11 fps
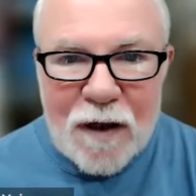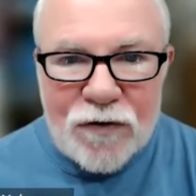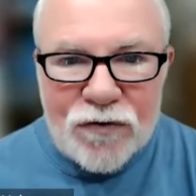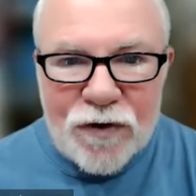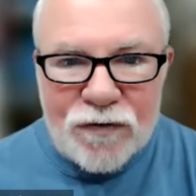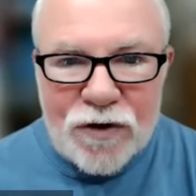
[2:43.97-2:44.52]

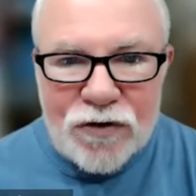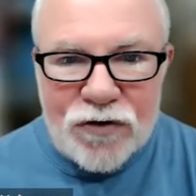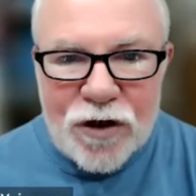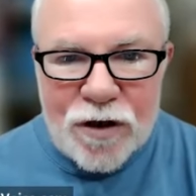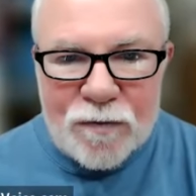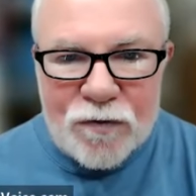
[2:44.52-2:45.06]
Stephanie
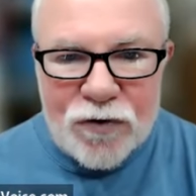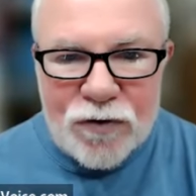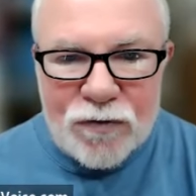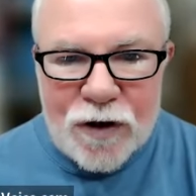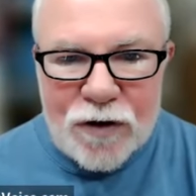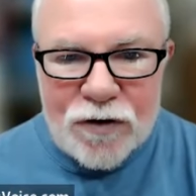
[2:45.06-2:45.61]
James,
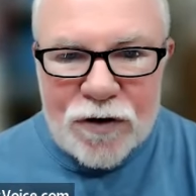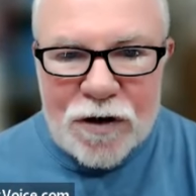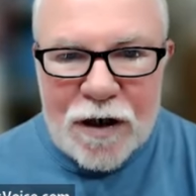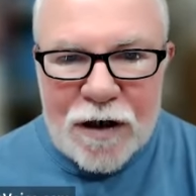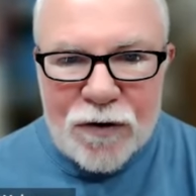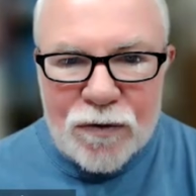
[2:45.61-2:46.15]
rounding it
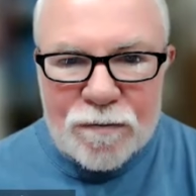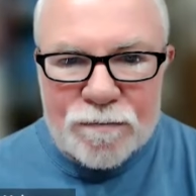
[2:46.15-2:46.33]
out.